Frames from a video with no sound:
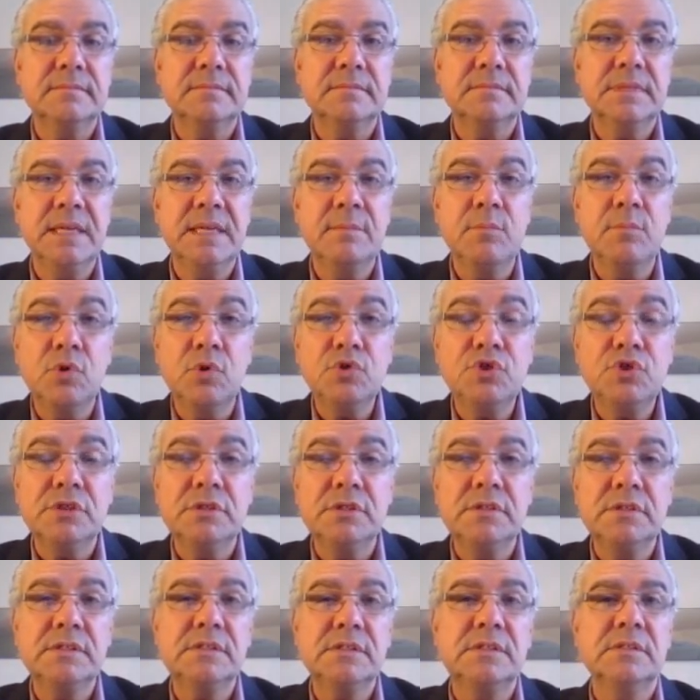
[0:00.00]

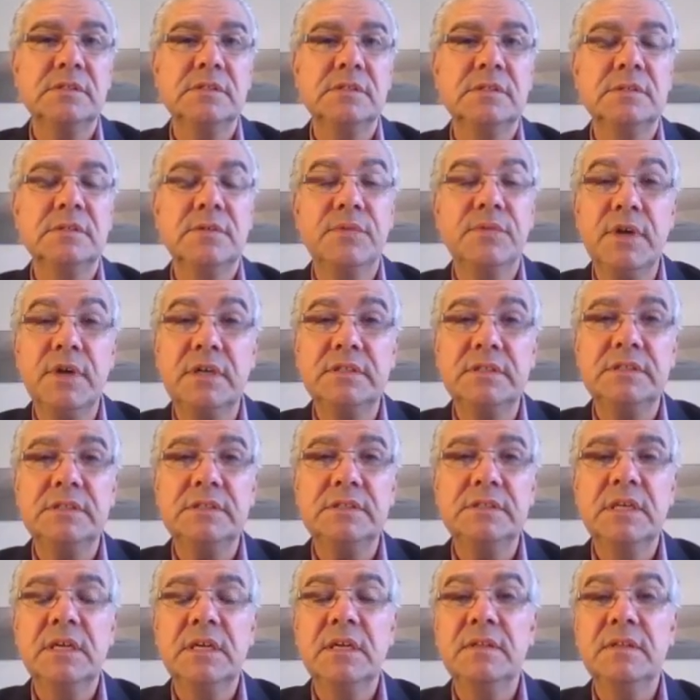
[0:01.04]
emotions, thoughts
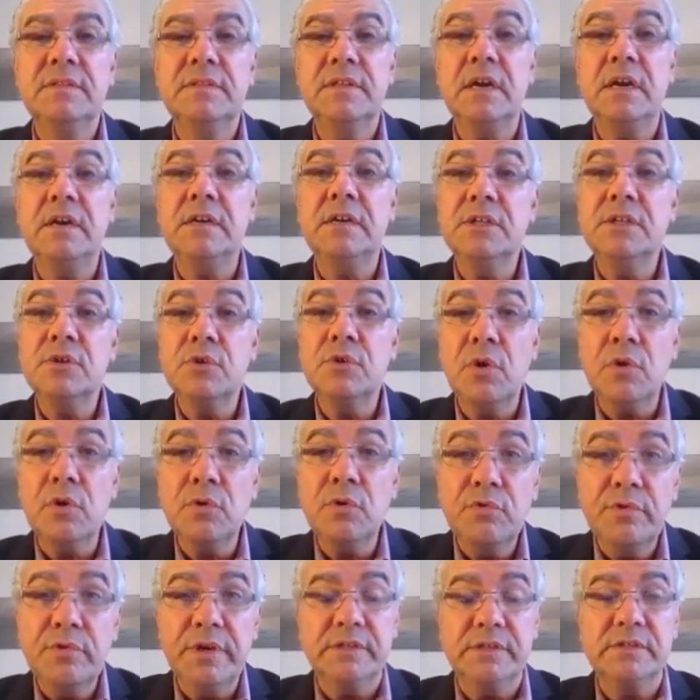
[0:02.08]
that are in
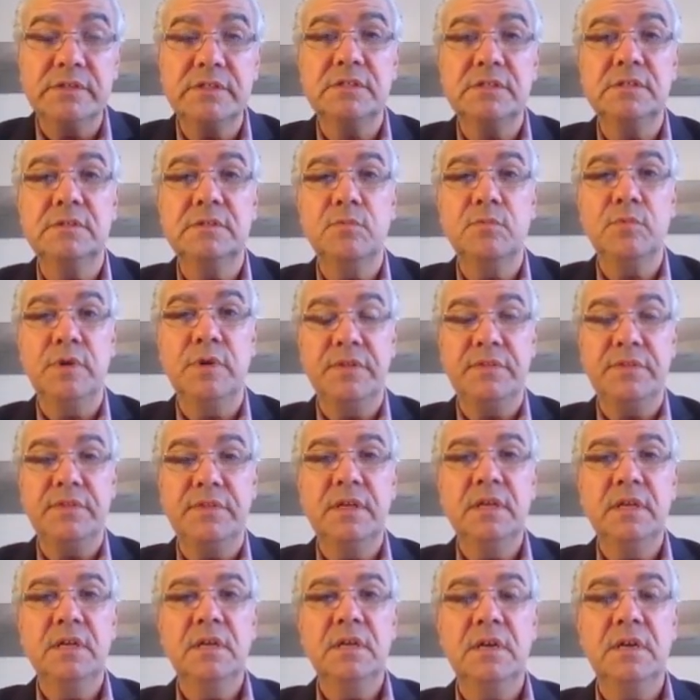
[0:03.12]
congruence with
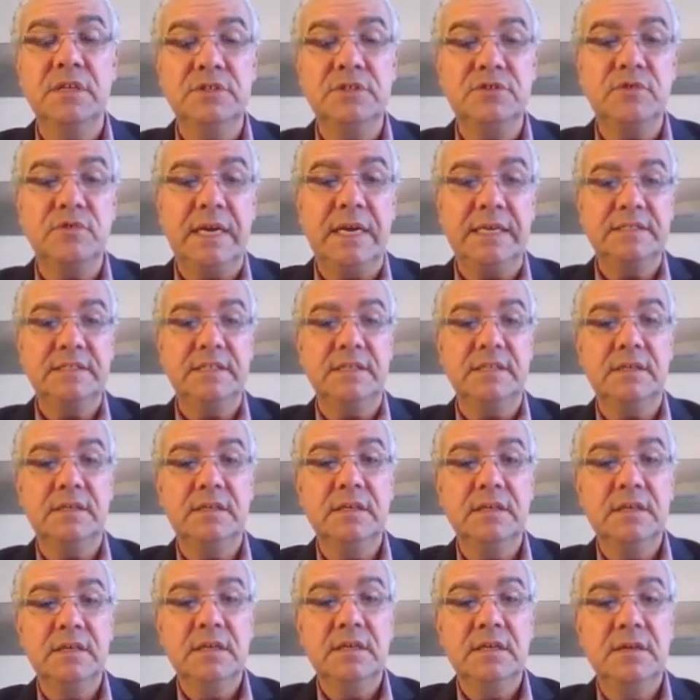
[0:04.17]
attracting
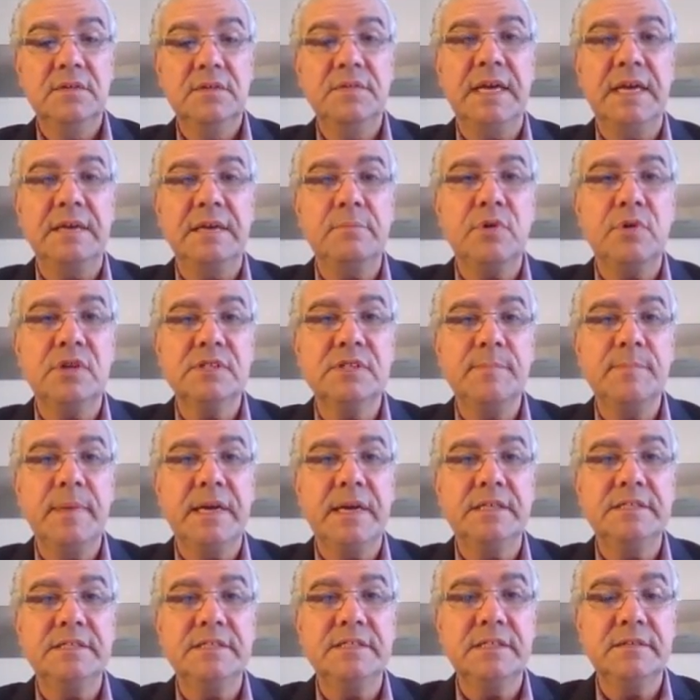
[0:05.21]
that
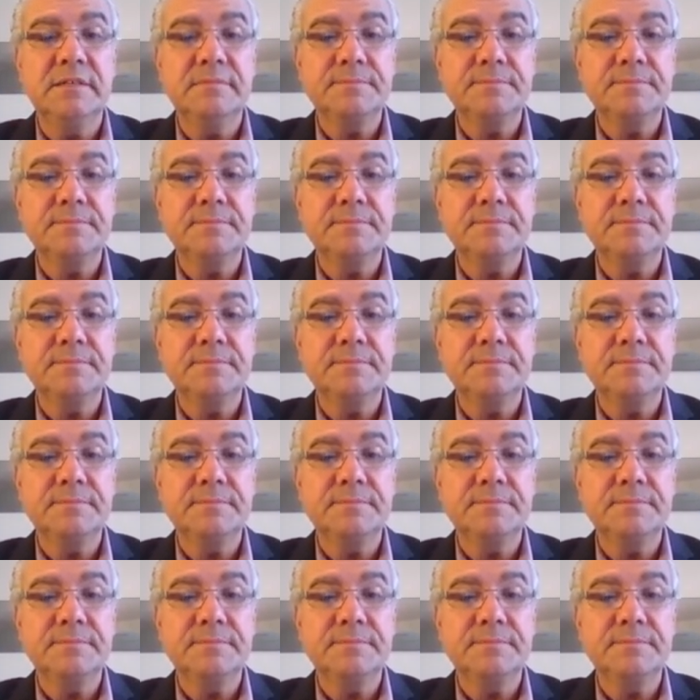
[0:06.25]
prosperity.